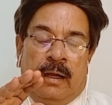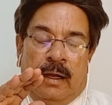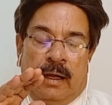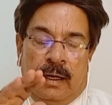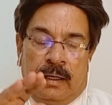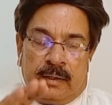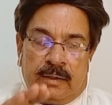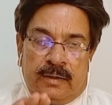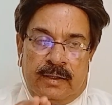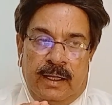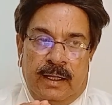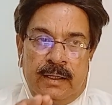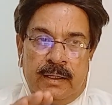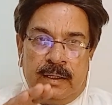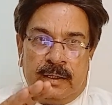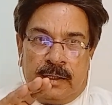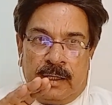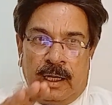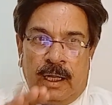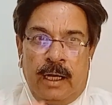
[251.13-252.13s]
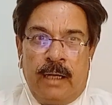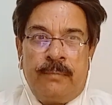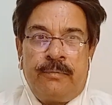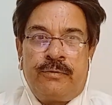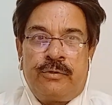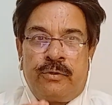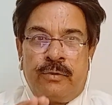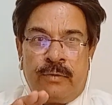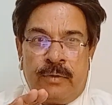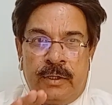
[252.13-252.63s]
and then it
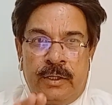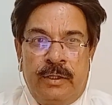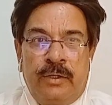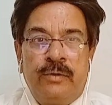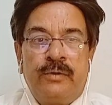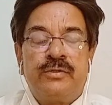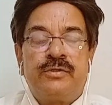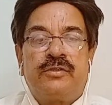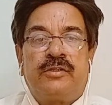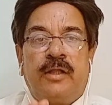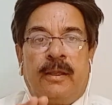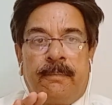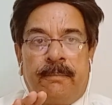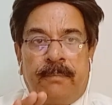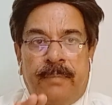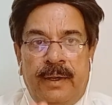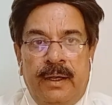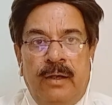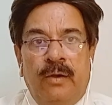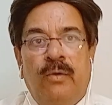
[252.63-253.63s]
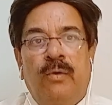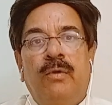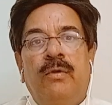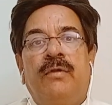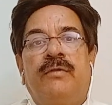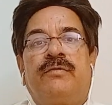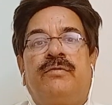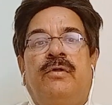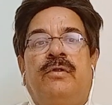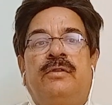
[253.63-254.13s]
helps to reduce the
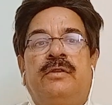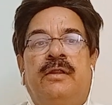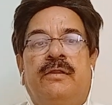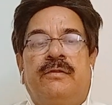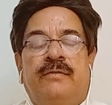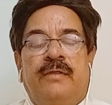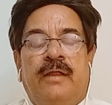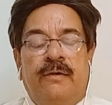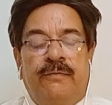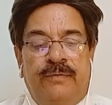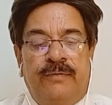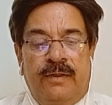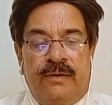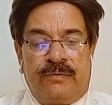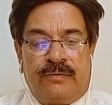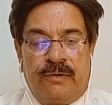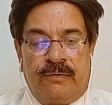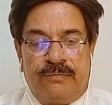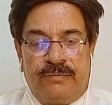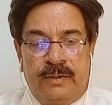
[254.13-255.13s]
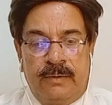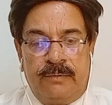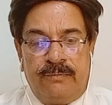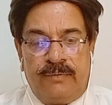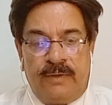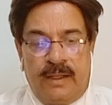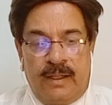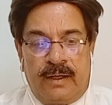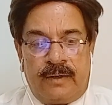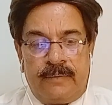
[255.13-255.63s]
pinholes on the surface of the
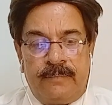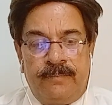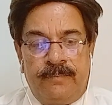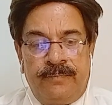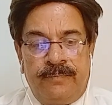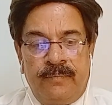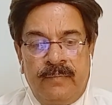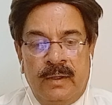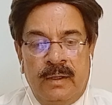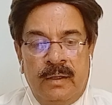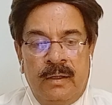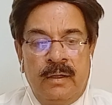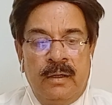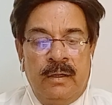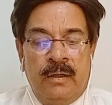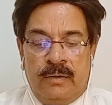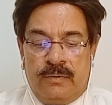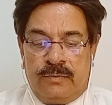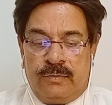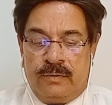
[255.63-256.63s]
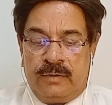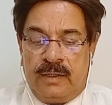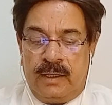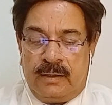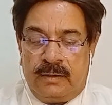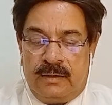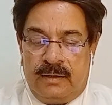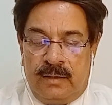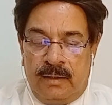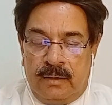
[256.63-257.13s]
wear. So
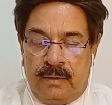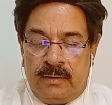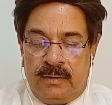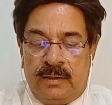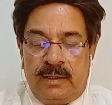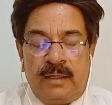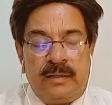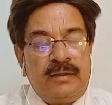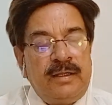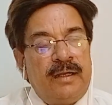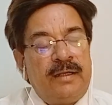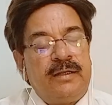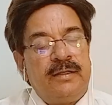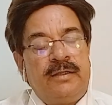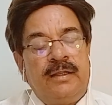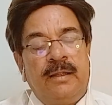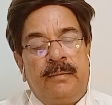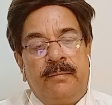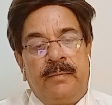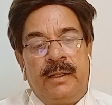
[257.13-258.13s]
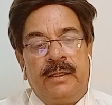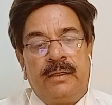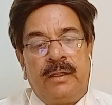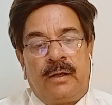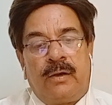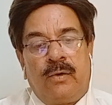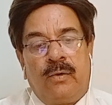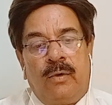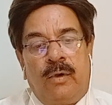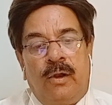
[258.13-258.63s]
that is the
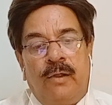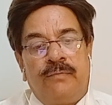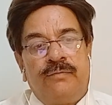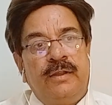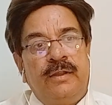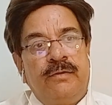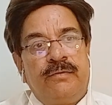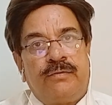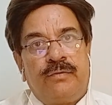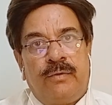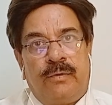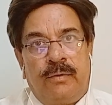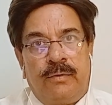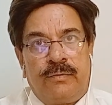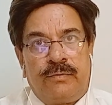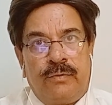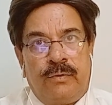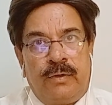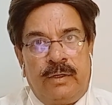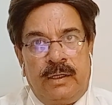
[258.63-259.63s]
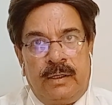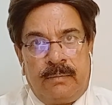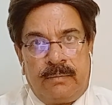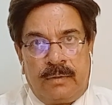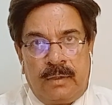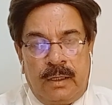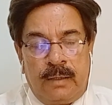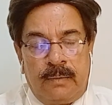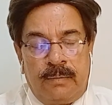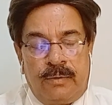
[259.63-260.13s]
major role of the
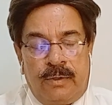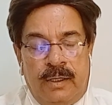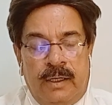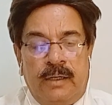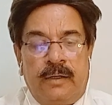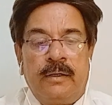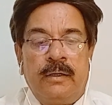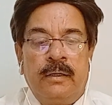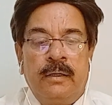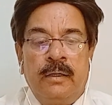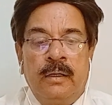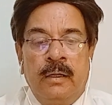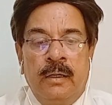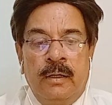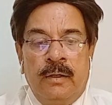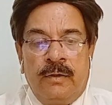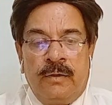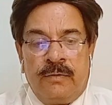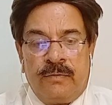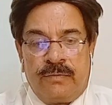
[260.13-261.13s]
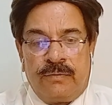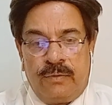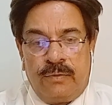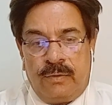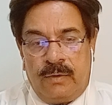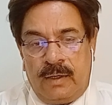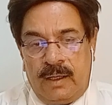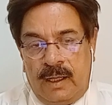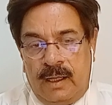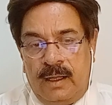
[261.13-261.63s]
sodium carbonate,
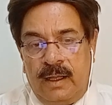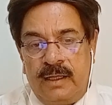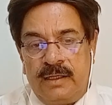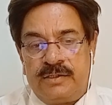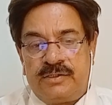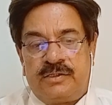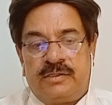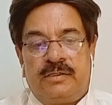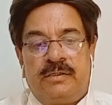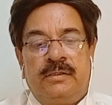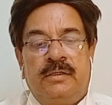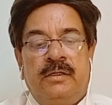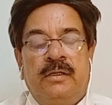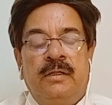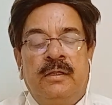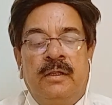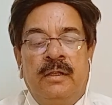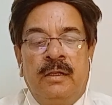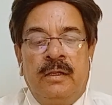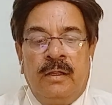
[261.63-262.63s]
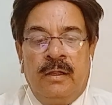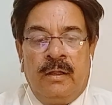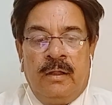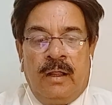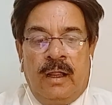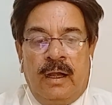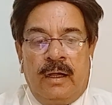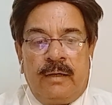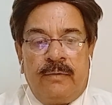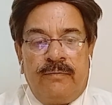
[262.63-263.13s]
soda ash.
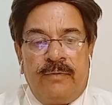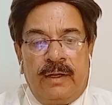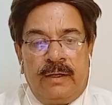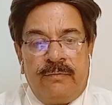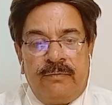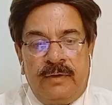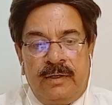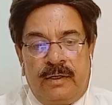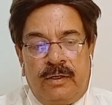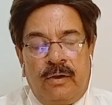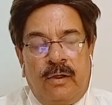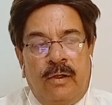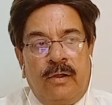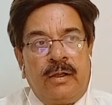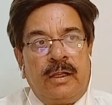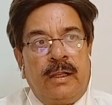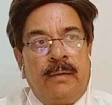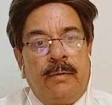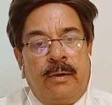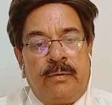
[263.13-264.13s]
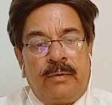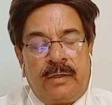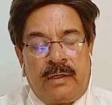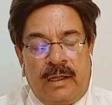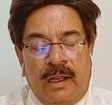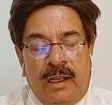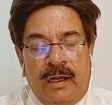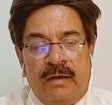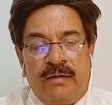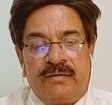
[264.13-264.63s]
And when we talk
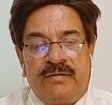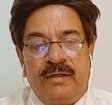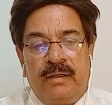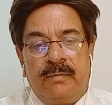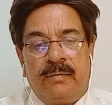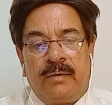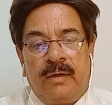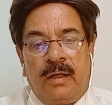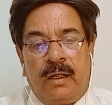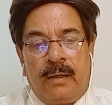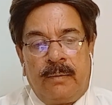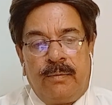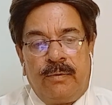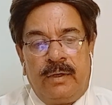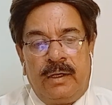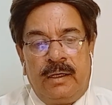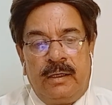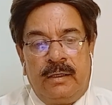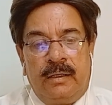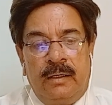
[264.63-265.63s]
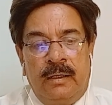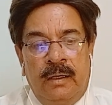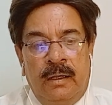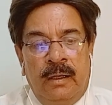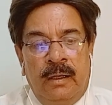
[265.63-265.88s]
about calcium carbonate